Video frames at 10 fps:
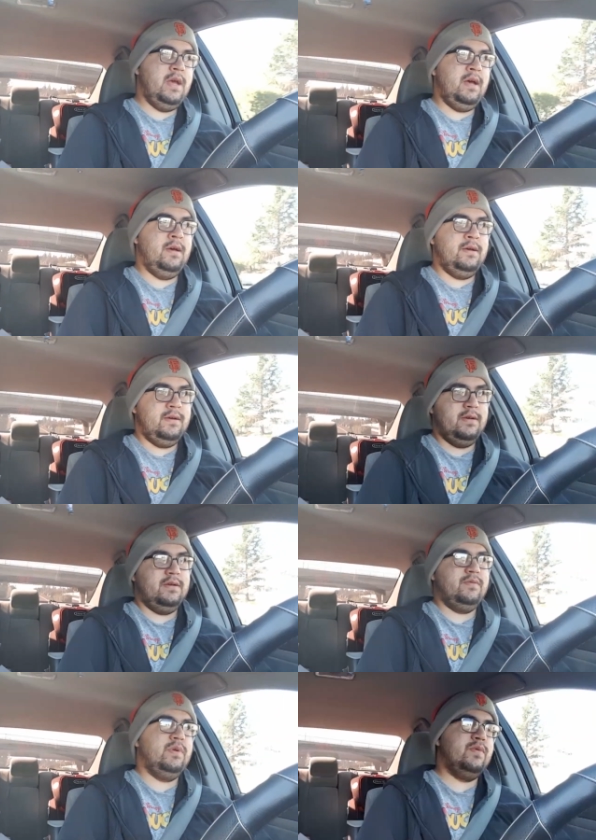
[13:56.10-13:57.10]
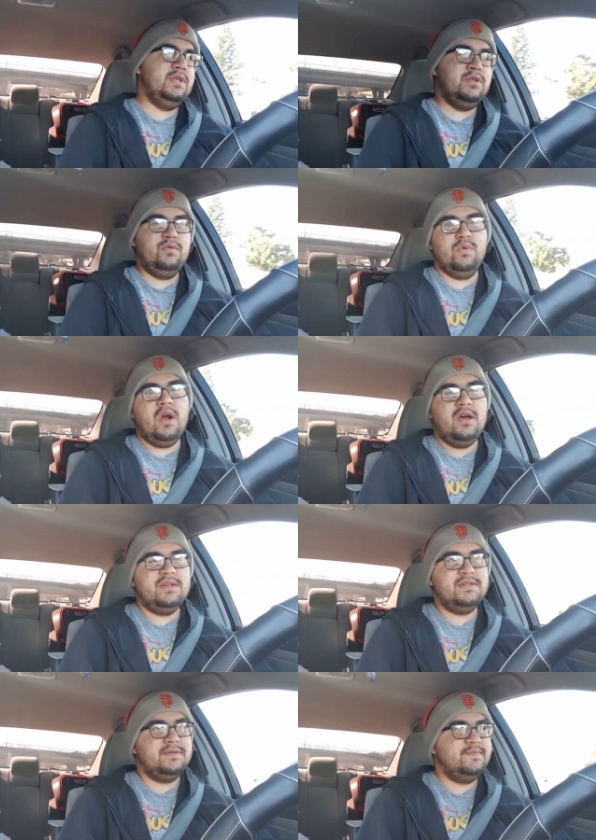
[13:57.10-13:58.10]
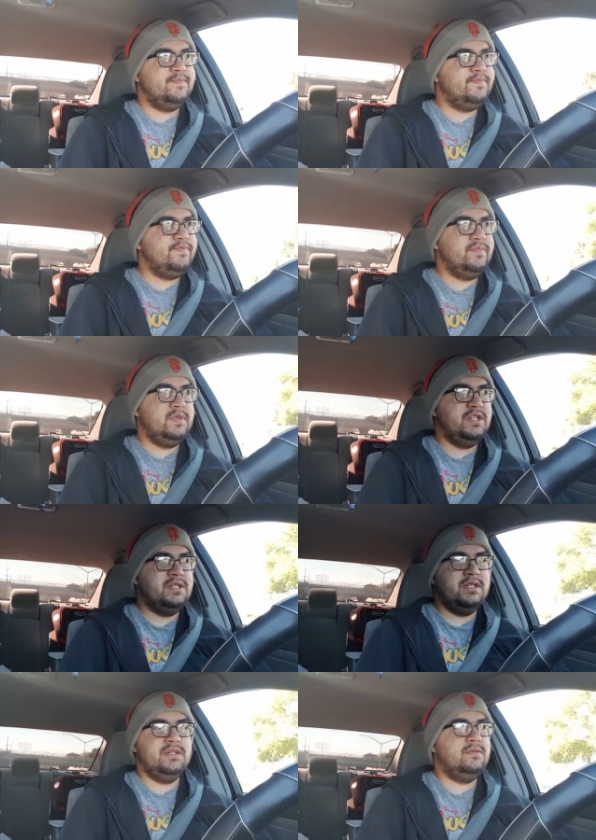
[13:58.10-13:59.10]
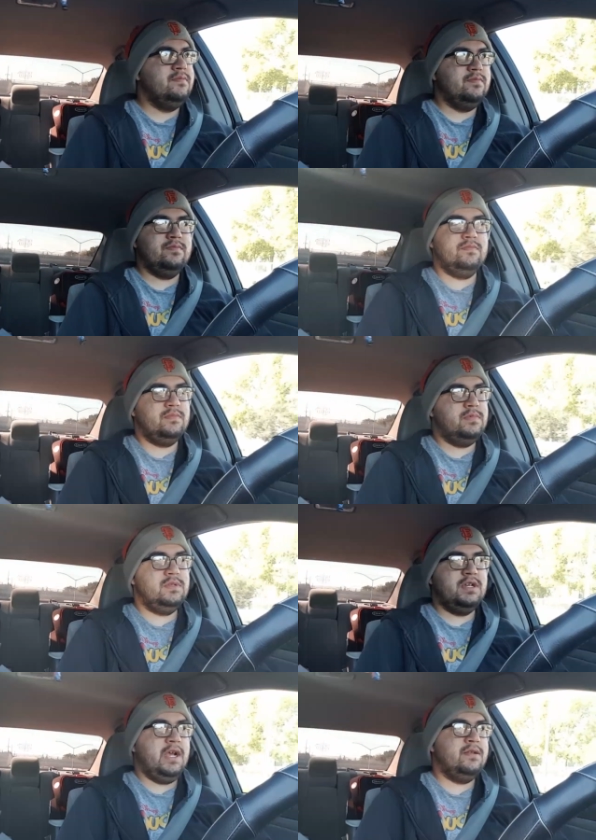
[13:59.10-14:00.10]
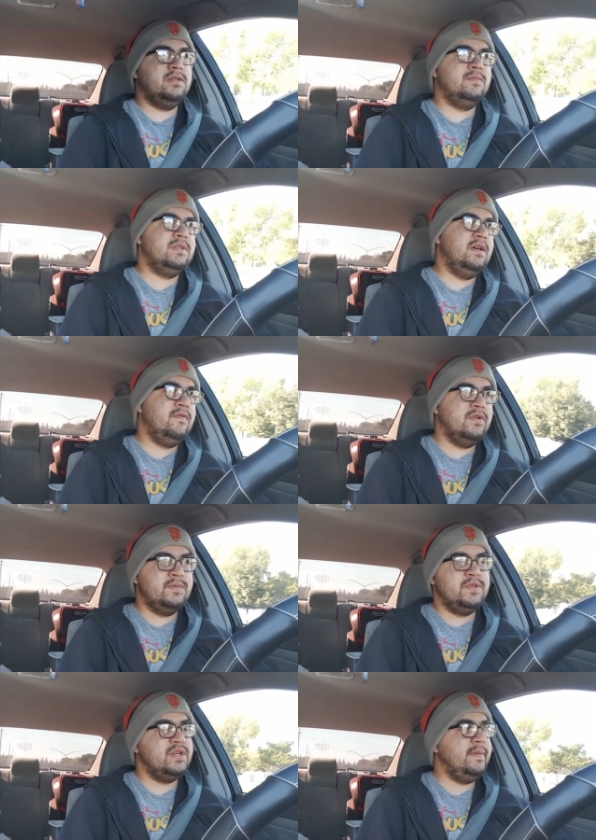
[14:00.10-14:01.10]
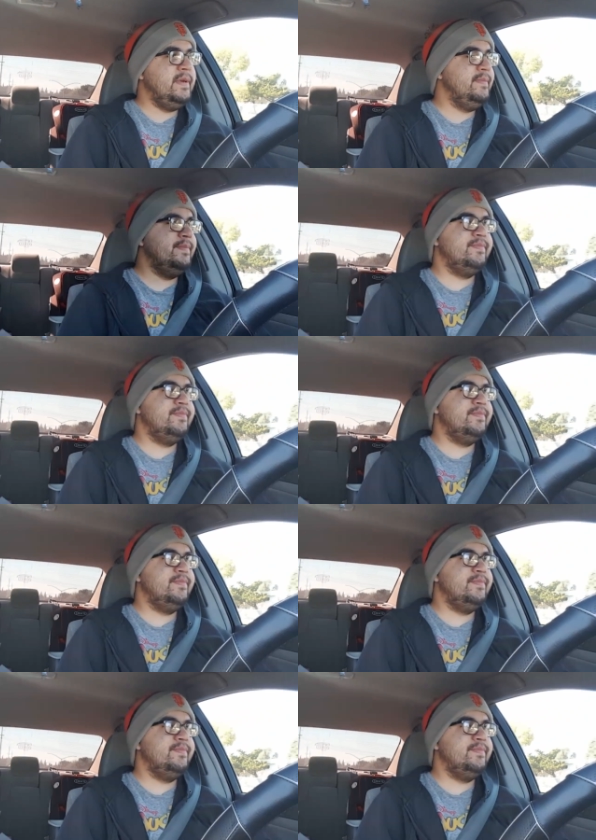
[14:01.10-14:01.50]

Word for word: uh, we went to Ross just to check out some stuff, Christmas shopping.